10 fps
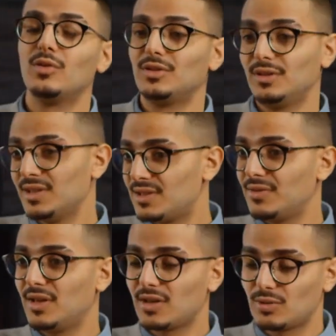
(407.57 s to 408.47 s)
Hum for
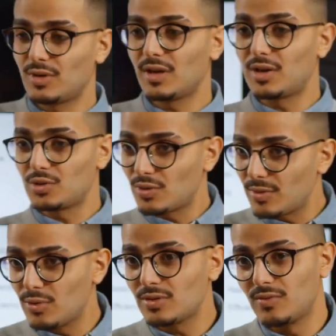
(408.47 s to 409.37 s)
30 seconds to
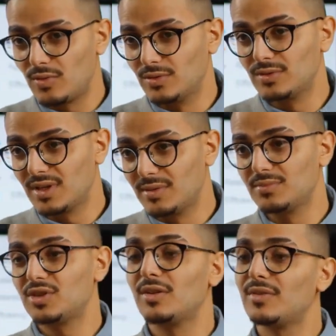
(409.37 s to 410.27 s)
warm up your
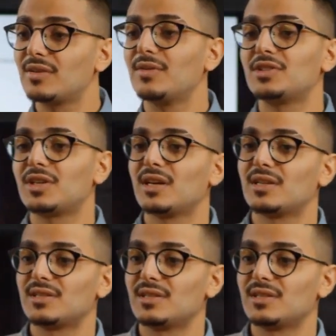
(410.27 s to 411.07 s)
voice and increase